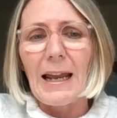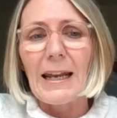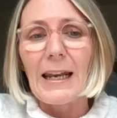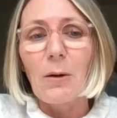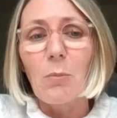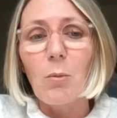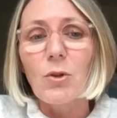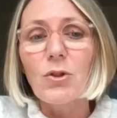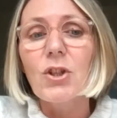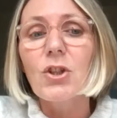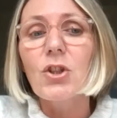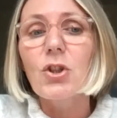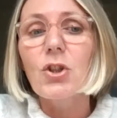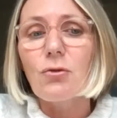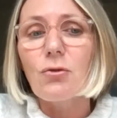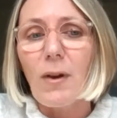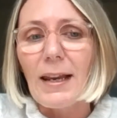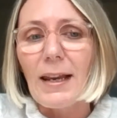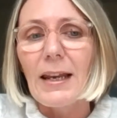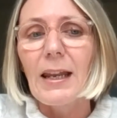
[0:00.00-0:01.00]
And I wanted
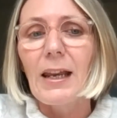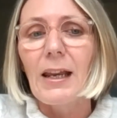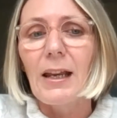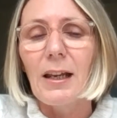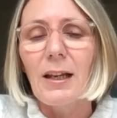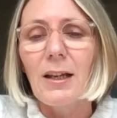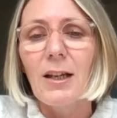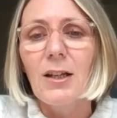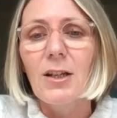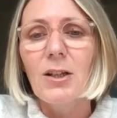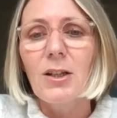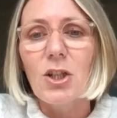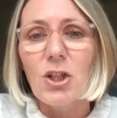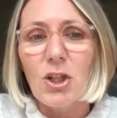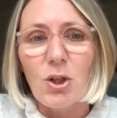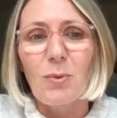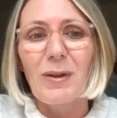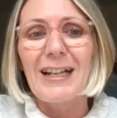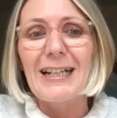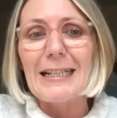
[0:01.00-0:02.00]
training
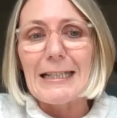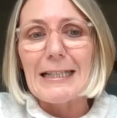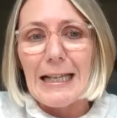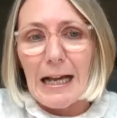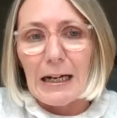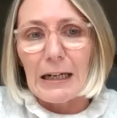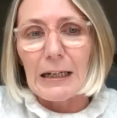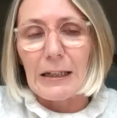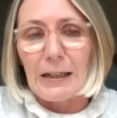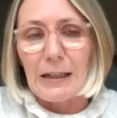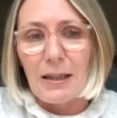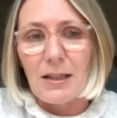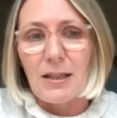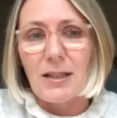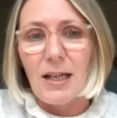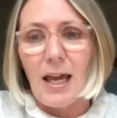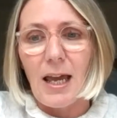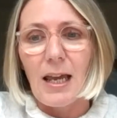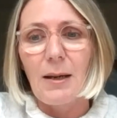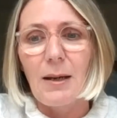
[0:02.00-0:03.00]
to do exactly the
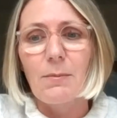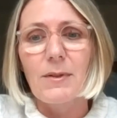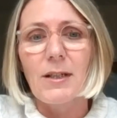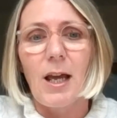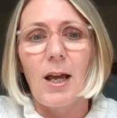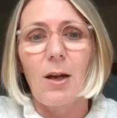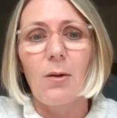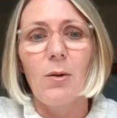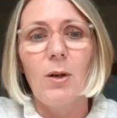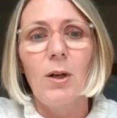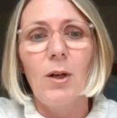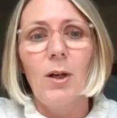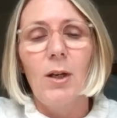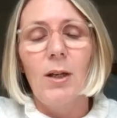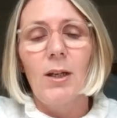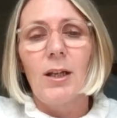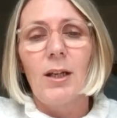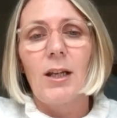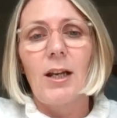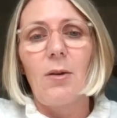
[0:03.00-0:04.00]
same. So,
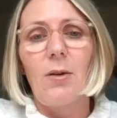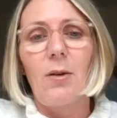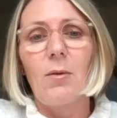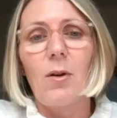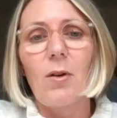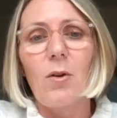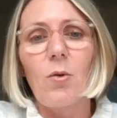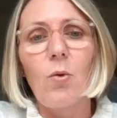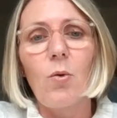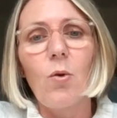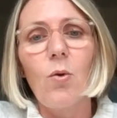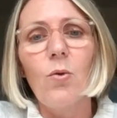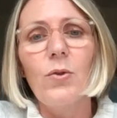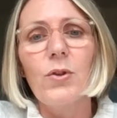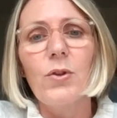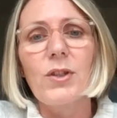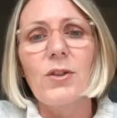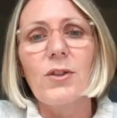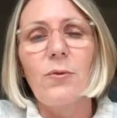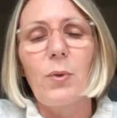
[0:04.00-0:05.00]
you know, all
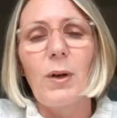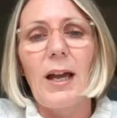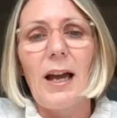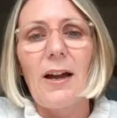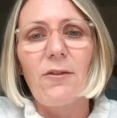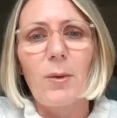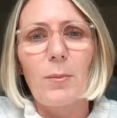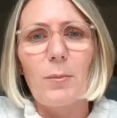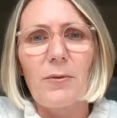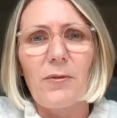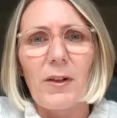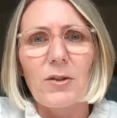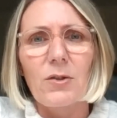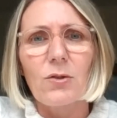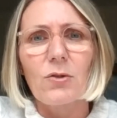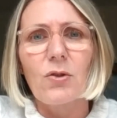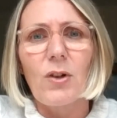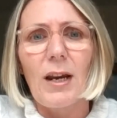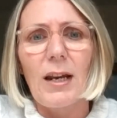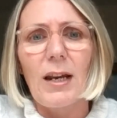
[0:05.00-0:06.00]
the stuff we have at
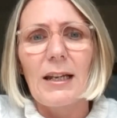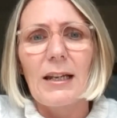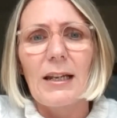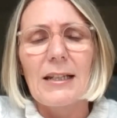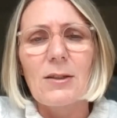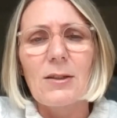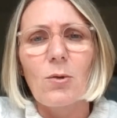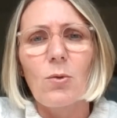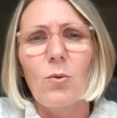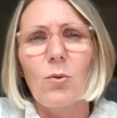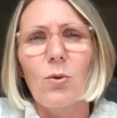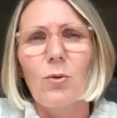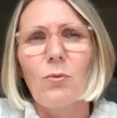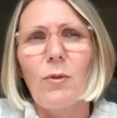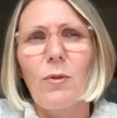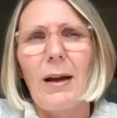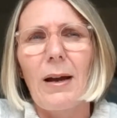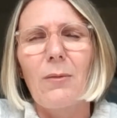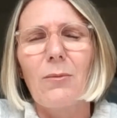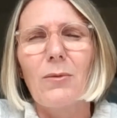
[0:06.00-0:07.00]
Professional Training is all
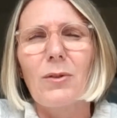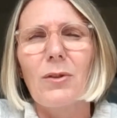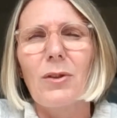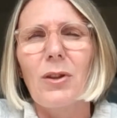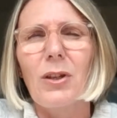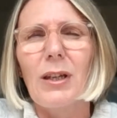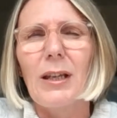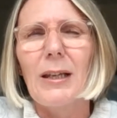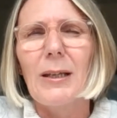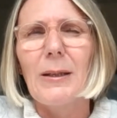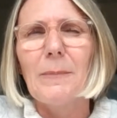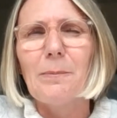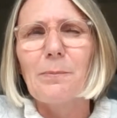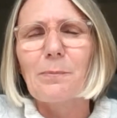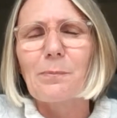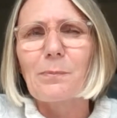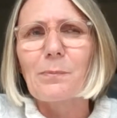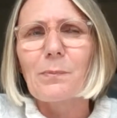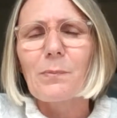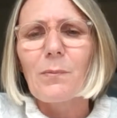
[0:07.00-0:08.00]
around the
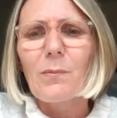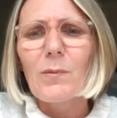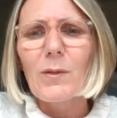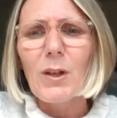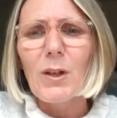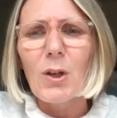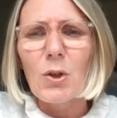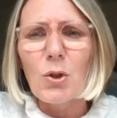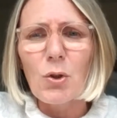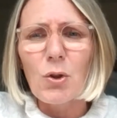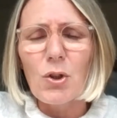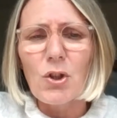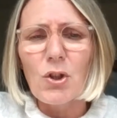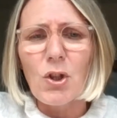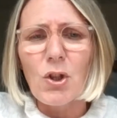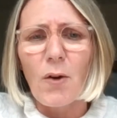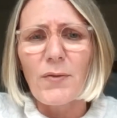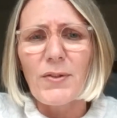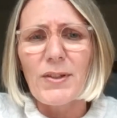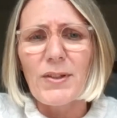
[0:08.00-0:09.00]
sort of
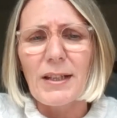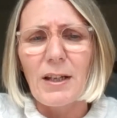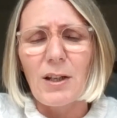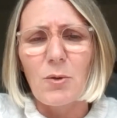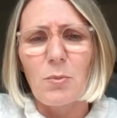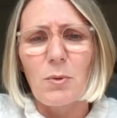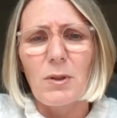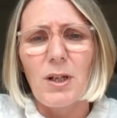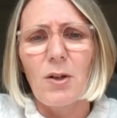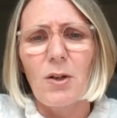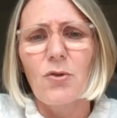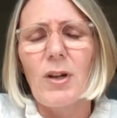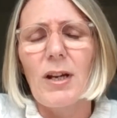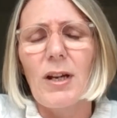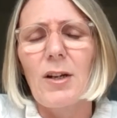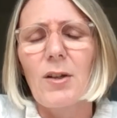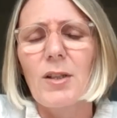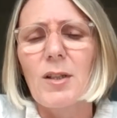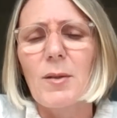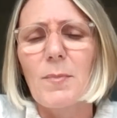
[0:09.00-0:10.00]
soft skills. We don't
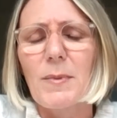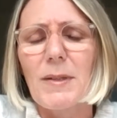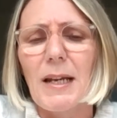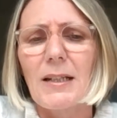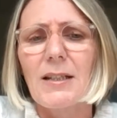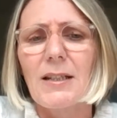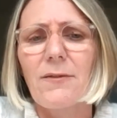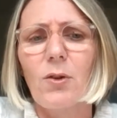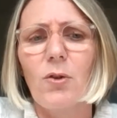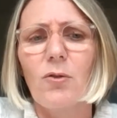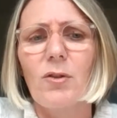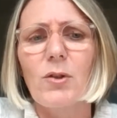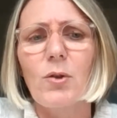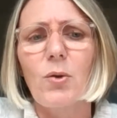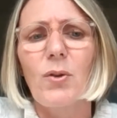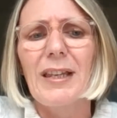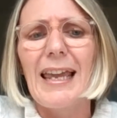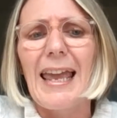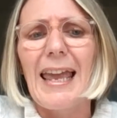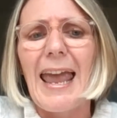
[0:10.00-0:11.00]
train on substantive law. It's
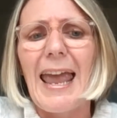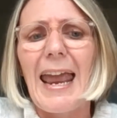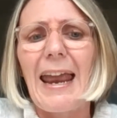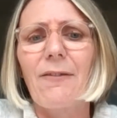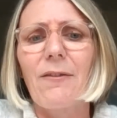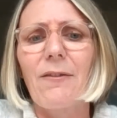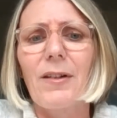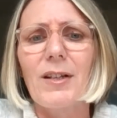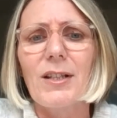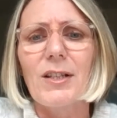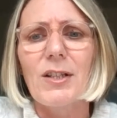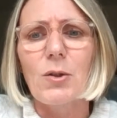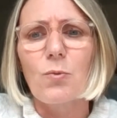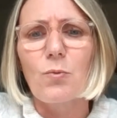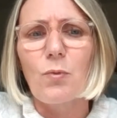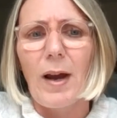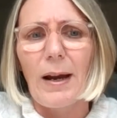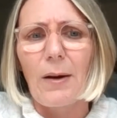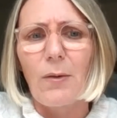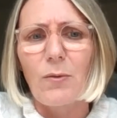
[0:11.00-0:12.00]
all the areas
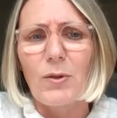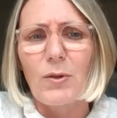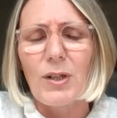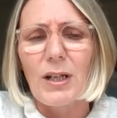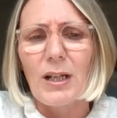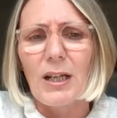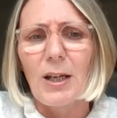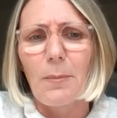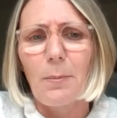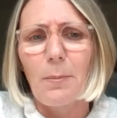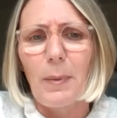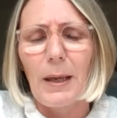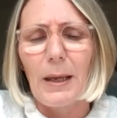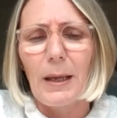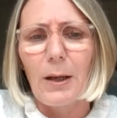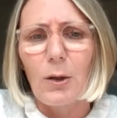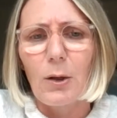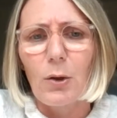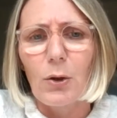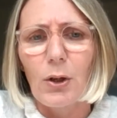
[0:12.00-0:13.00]
surrounding
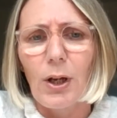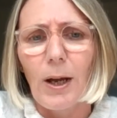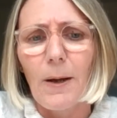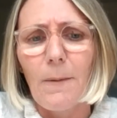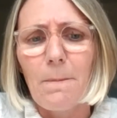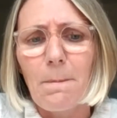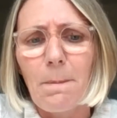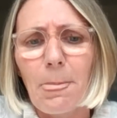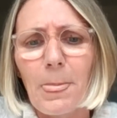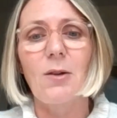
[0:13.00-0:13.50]
being a lawyer.